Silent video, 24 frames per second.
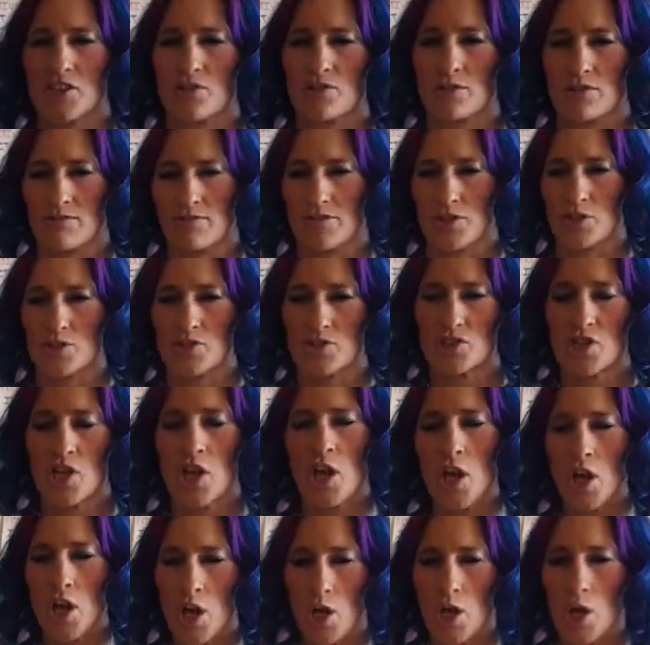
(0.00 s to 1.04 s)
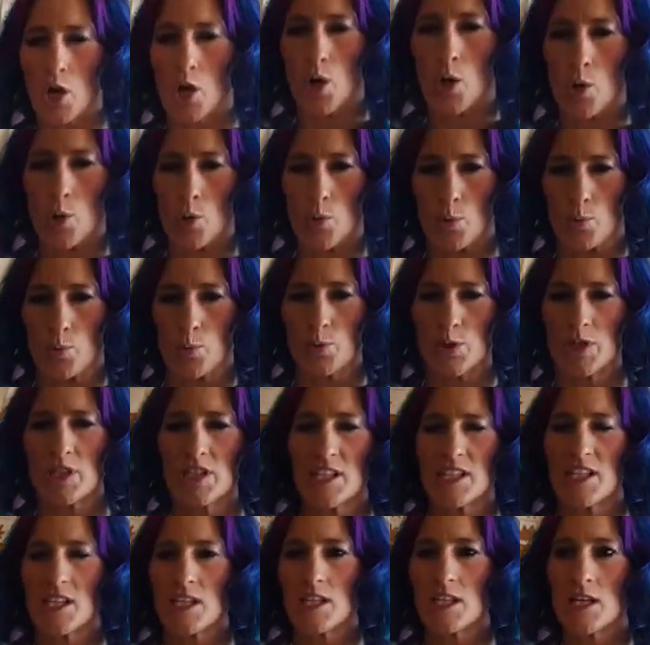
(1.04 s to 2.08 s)
the universe
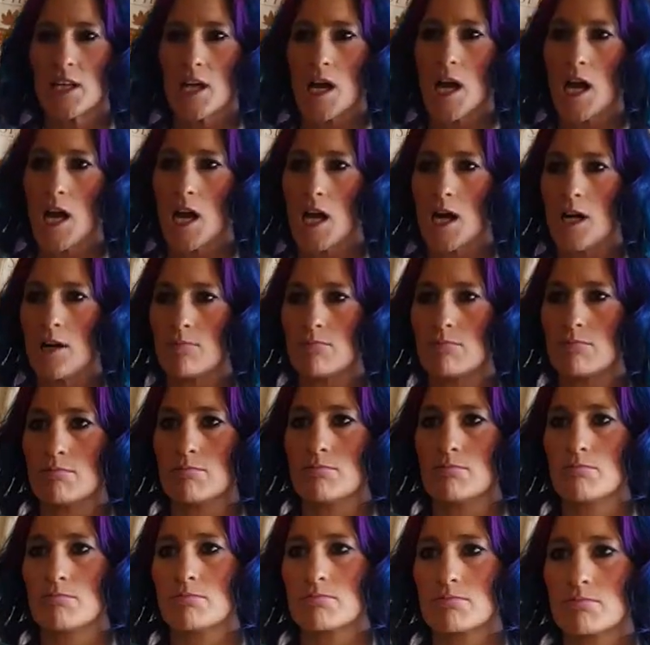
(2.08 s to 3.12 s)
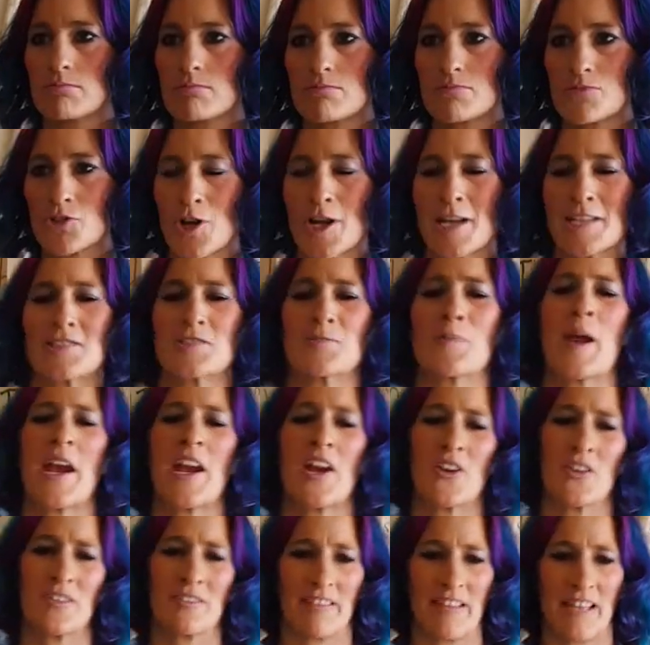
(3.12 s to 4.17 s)
really
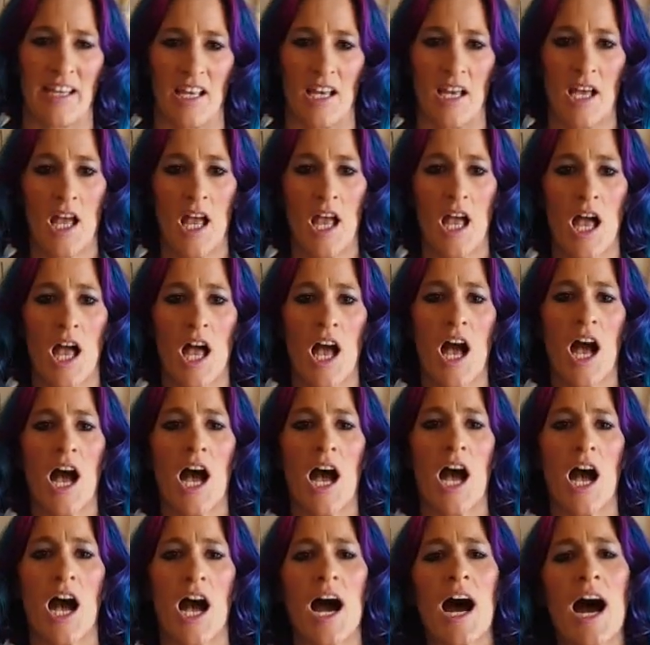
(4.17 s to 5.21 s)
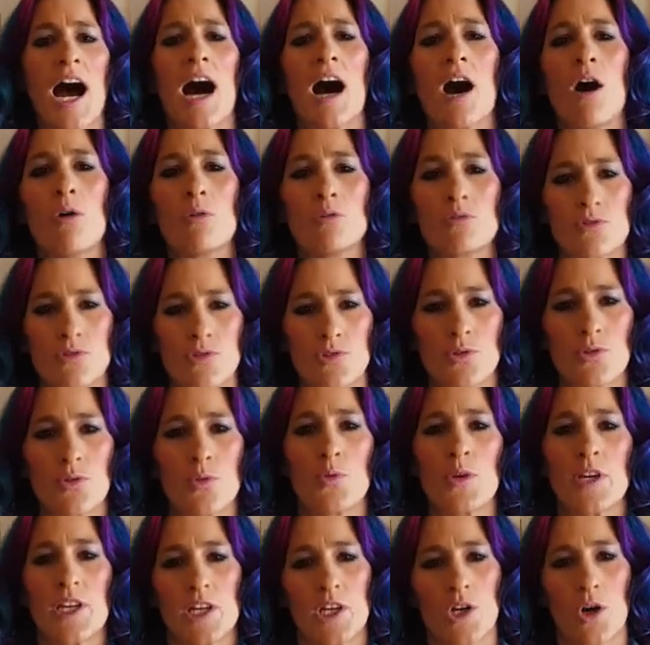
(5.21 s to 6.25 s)
transparently, how do
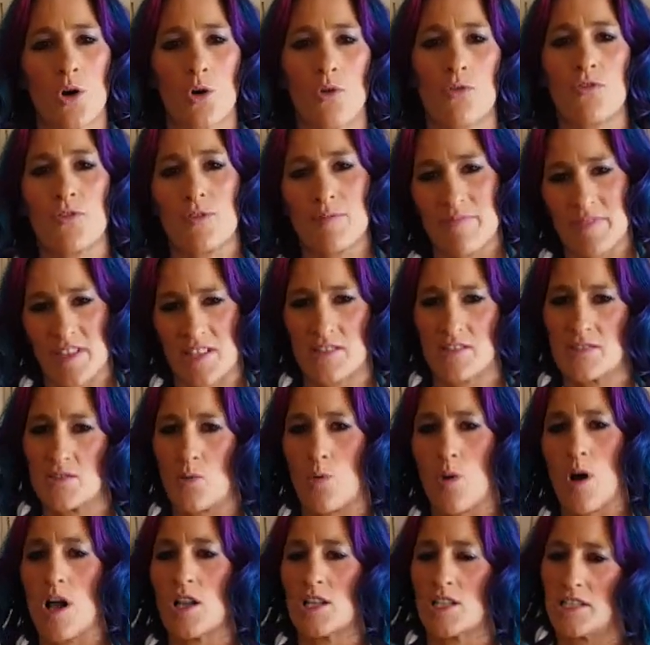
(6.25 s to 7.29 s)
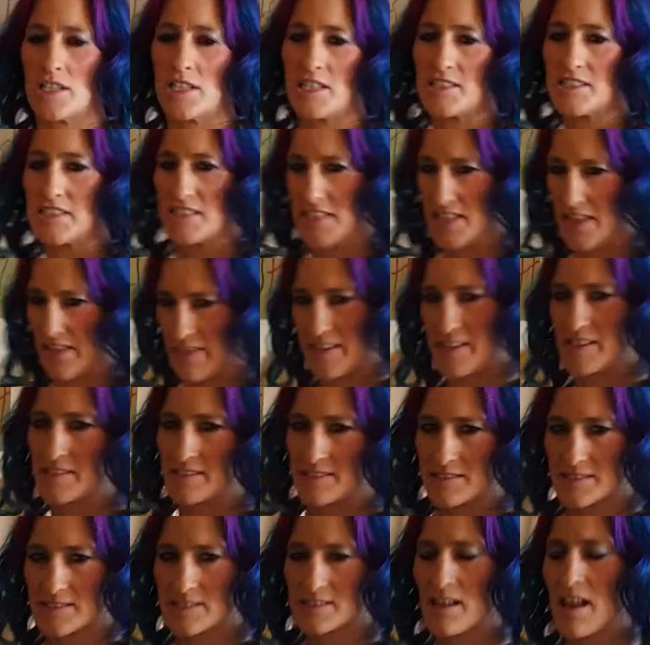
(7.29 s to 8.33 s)
we go from these qualities to
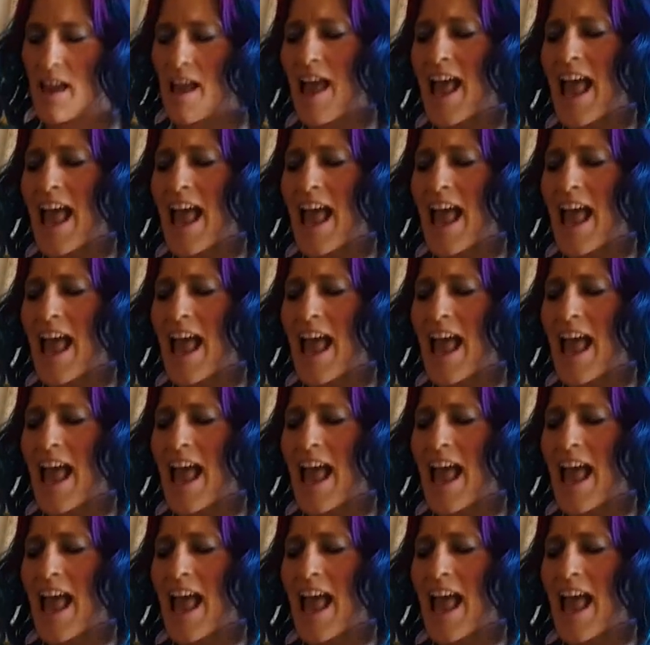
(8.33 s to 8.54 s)
this?